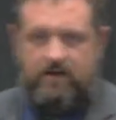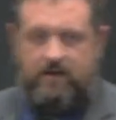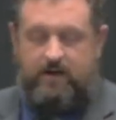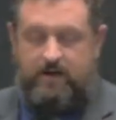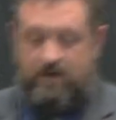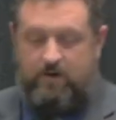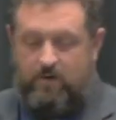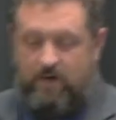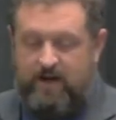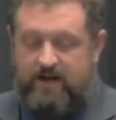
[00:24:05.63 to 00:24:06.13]

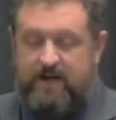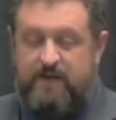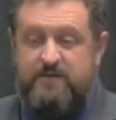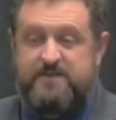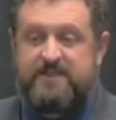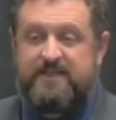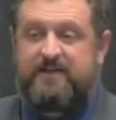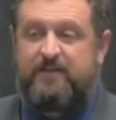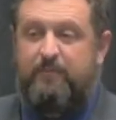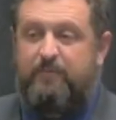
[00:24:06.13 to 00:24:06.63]
You know what? And he
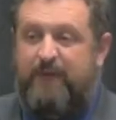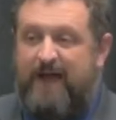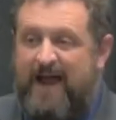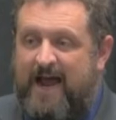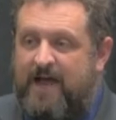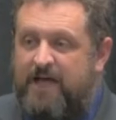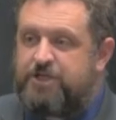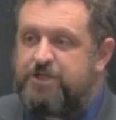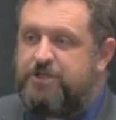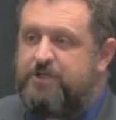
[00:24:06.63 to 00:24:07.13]
was a
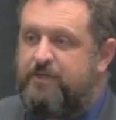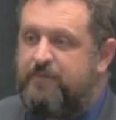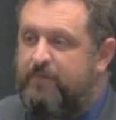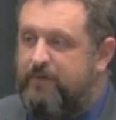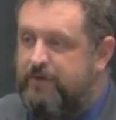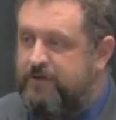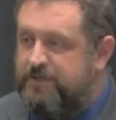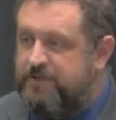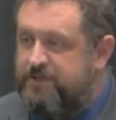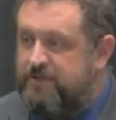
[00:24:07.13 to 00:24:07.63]
compassionate
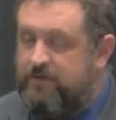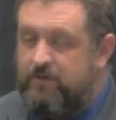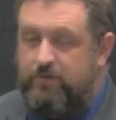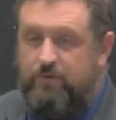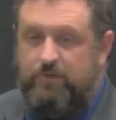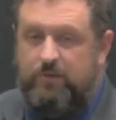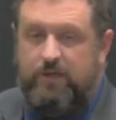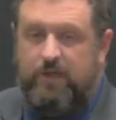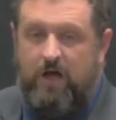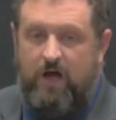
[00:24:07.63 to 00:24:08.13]
person
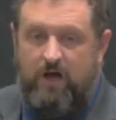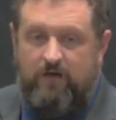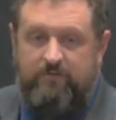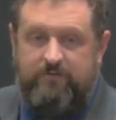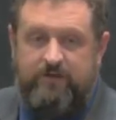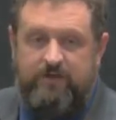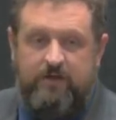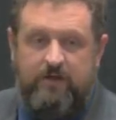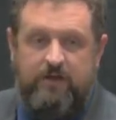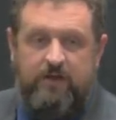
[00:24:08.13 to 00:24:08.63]
who
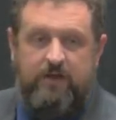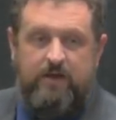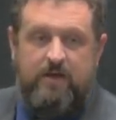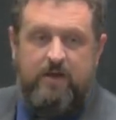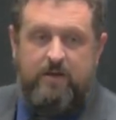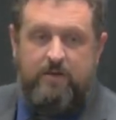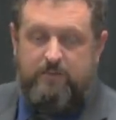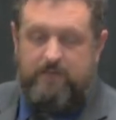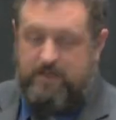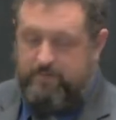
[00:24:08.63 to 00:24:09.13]
loved
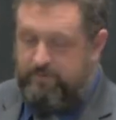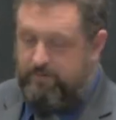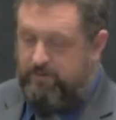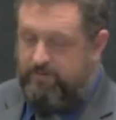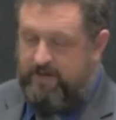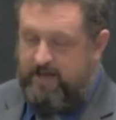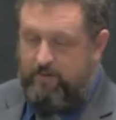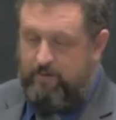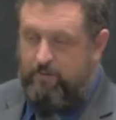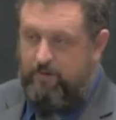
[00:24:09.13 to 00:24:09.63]
people
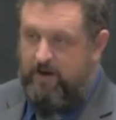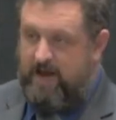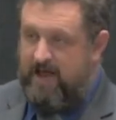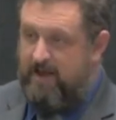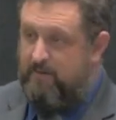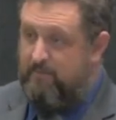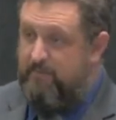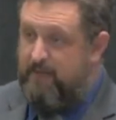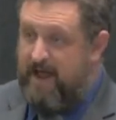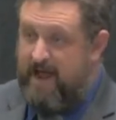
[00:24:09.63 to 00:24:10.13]
that were,
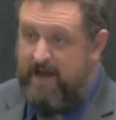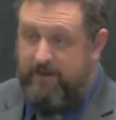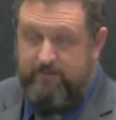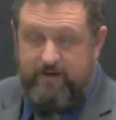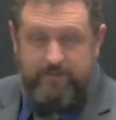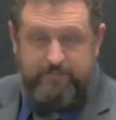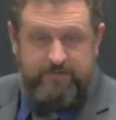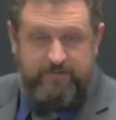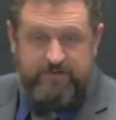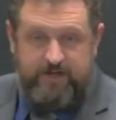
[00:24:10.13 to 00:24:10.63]
had a bad
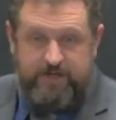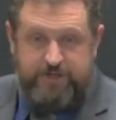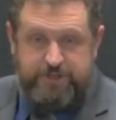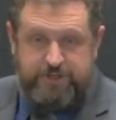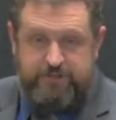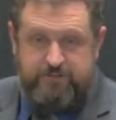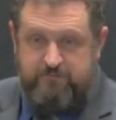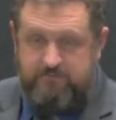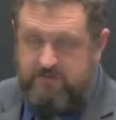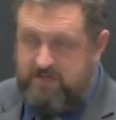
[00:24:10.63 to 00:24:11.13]

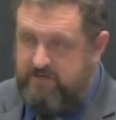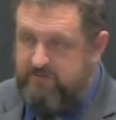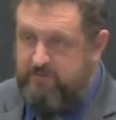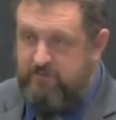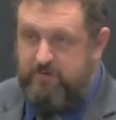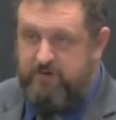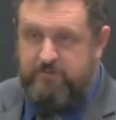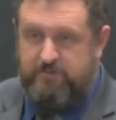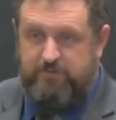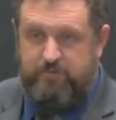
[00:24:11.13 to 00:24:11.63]
reputation,
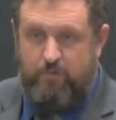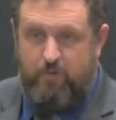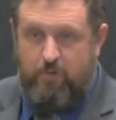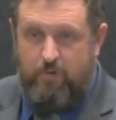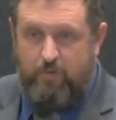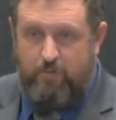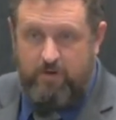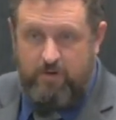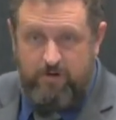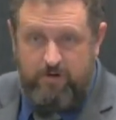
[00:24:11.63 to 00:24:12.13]
even when it was
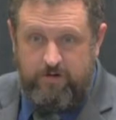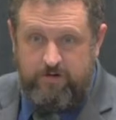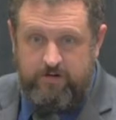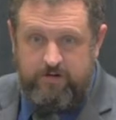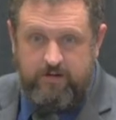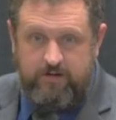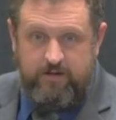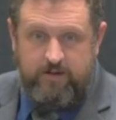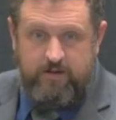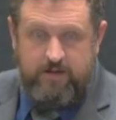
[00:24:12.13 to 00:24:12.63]
earned
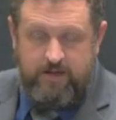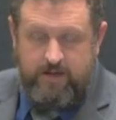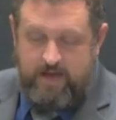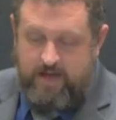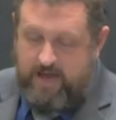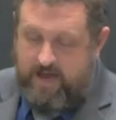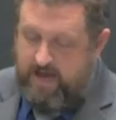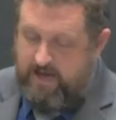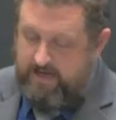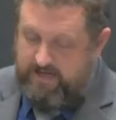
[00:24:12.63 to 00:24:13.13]

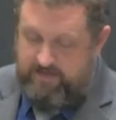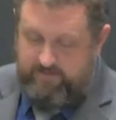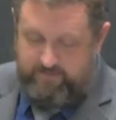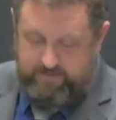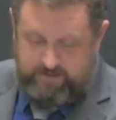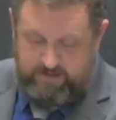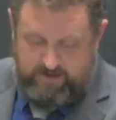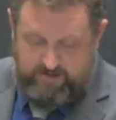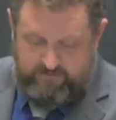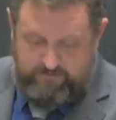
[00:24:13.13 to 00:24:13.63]
and he
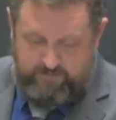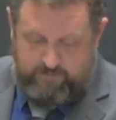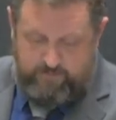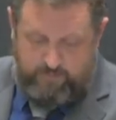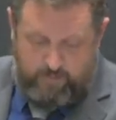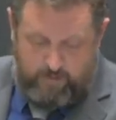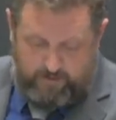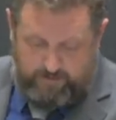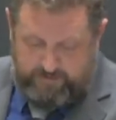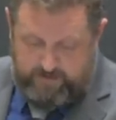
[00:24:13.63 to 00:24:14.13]
even loved
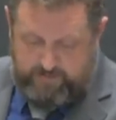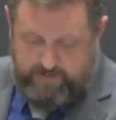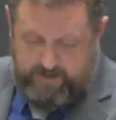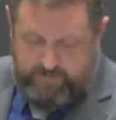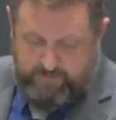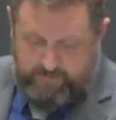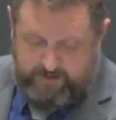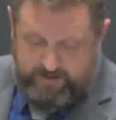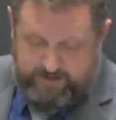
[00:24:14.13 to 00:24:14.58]
wealthy people.